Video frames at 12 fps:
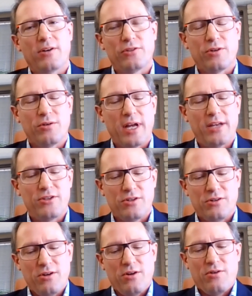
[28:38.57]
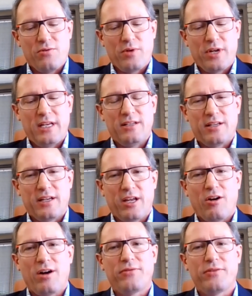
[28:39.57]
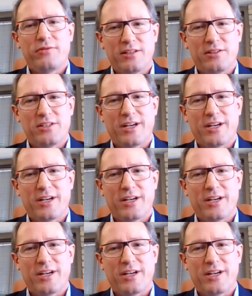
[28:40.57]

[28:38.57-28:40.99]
So as you know, we need to get off of that